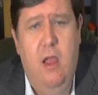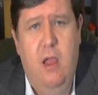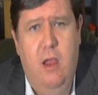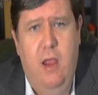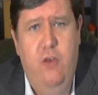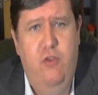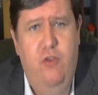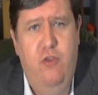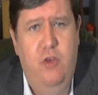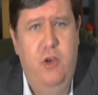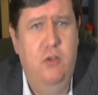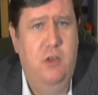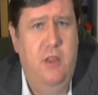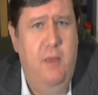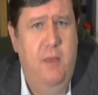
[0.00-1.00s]

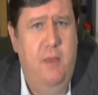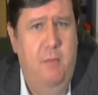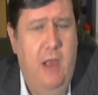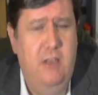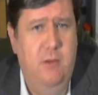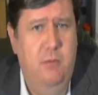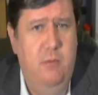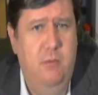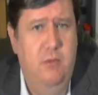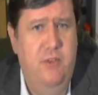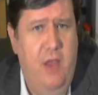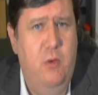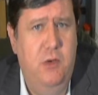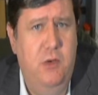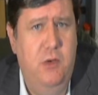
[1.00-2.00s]
introduced the maxims of
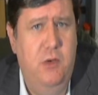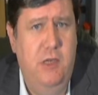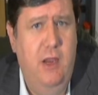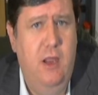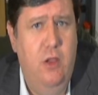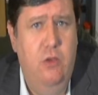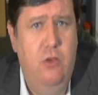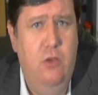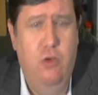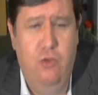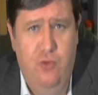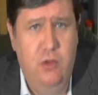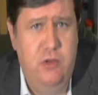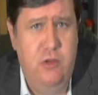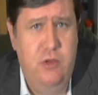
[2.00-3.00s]
equity, the
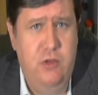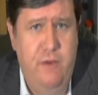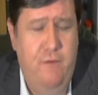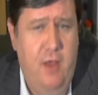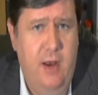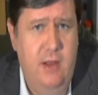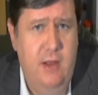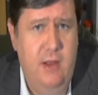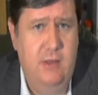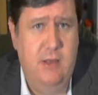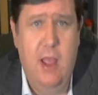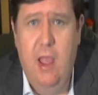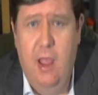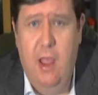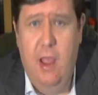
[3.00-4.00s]
rules of fairness,
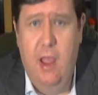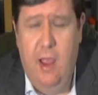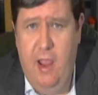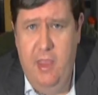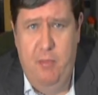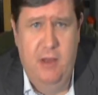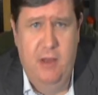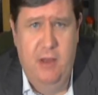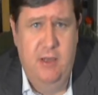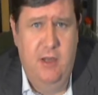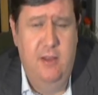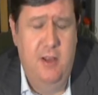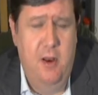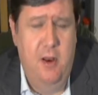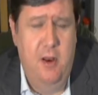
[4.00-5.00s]
and the
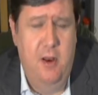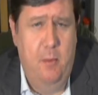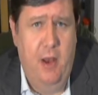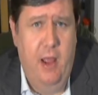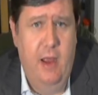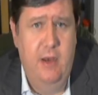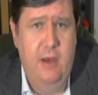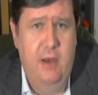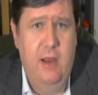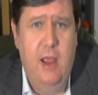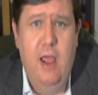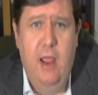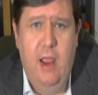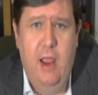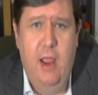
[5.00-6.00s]
precedents that applied
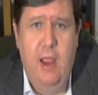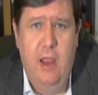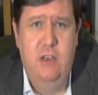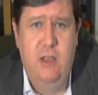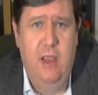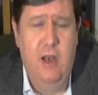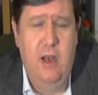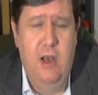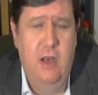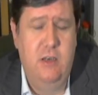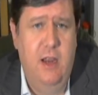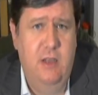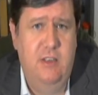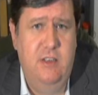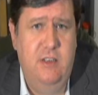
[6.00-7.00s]
into the English
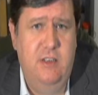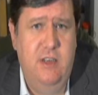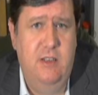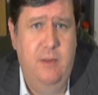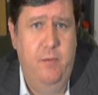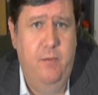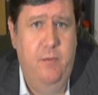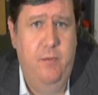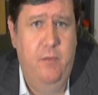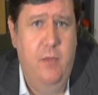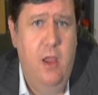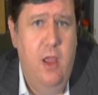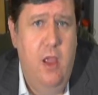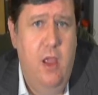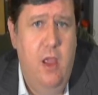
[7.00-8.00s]
legal system.
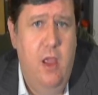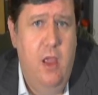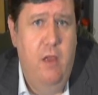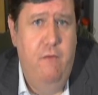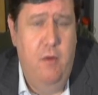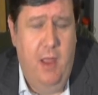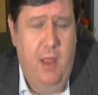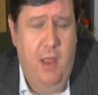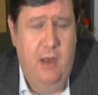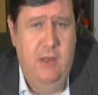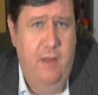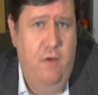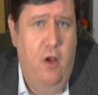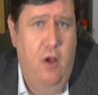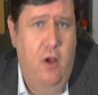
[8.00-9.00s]
From that
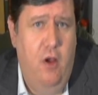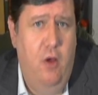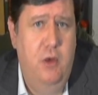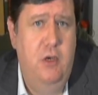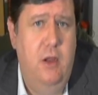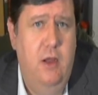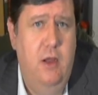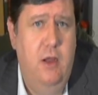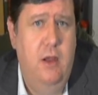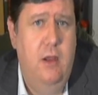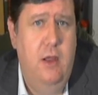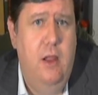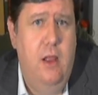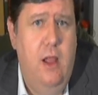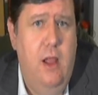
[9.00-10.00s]
day forward,
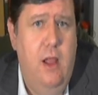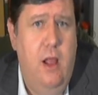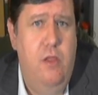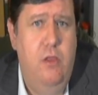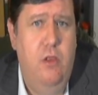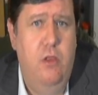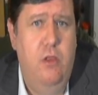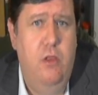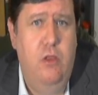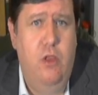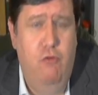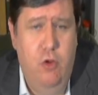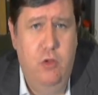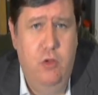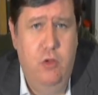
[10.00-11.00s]
the
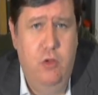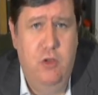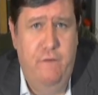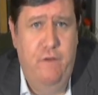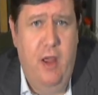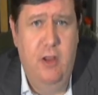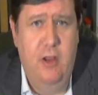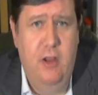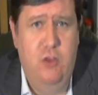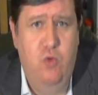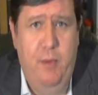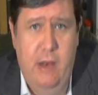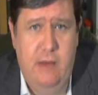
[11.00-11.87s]
rules of fairness would be